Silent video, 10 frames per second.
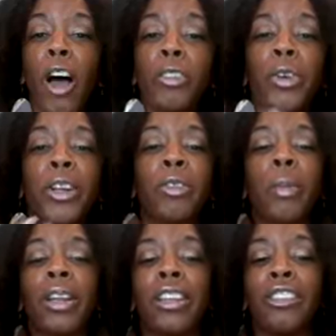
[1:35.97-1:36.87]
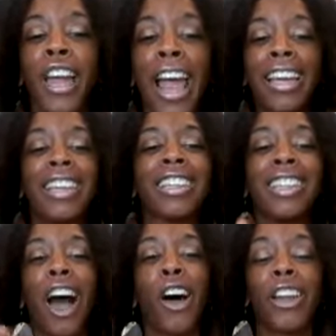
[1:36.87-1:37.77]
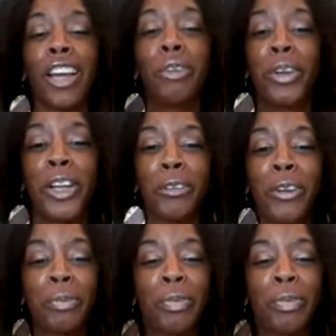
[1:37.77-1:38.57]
I'm ready to wear my little jackets and all that, whatever.